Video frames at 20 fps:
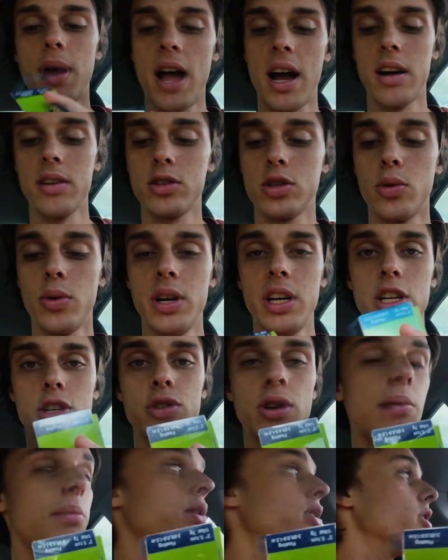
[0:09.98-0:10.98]
pack of 20
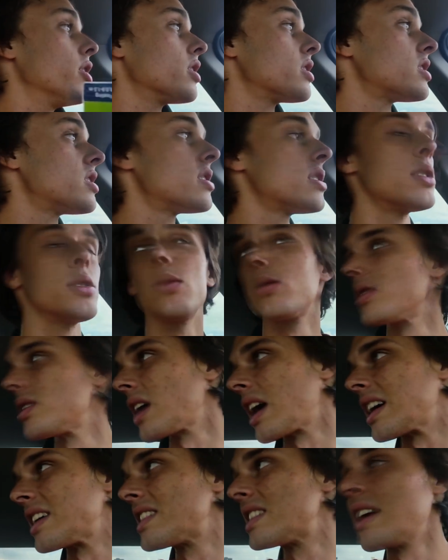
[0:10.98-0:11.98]
treble hooks. This was
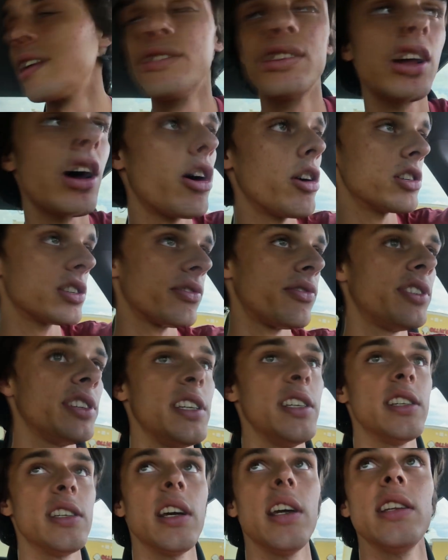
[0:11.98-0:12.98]
like
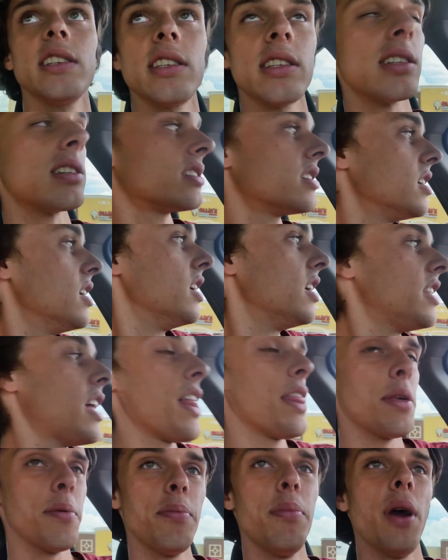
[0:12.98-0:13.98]
$7.50.
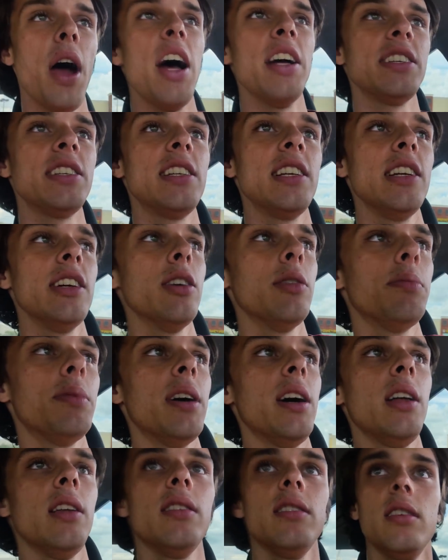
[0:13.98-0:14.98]
Not the best deal,
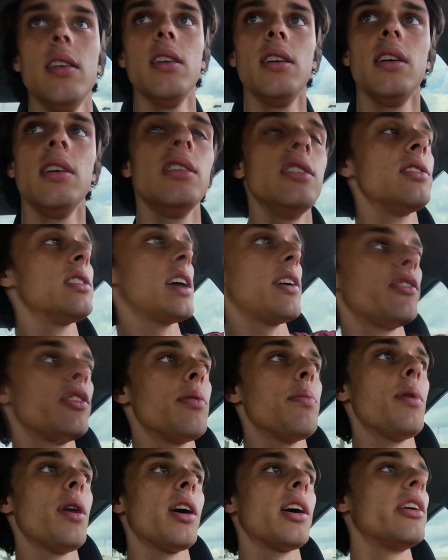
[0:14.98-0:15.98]
but
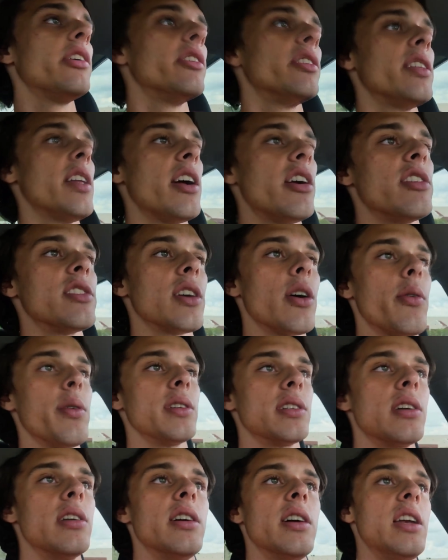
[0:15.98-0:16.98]
saving a buck here and there is
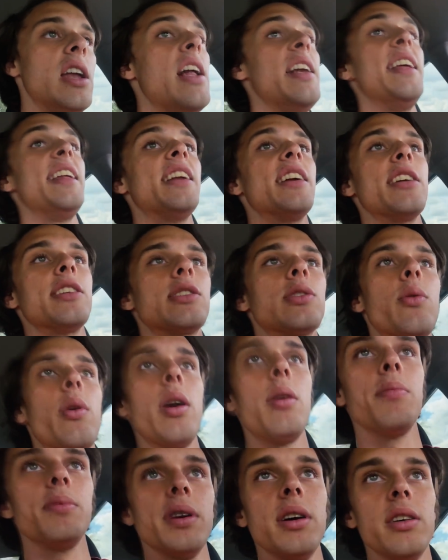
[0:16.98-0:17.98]
always good. And I needed a
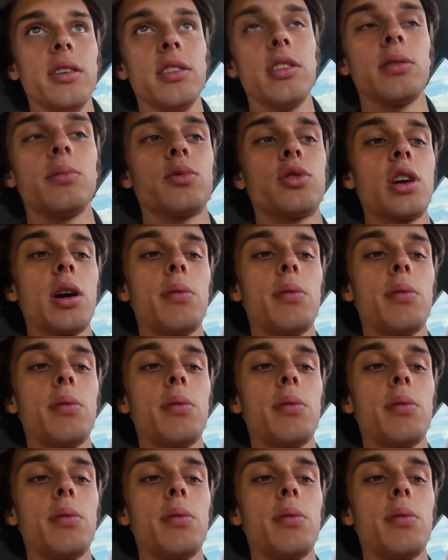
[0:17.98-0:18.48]
square bill and some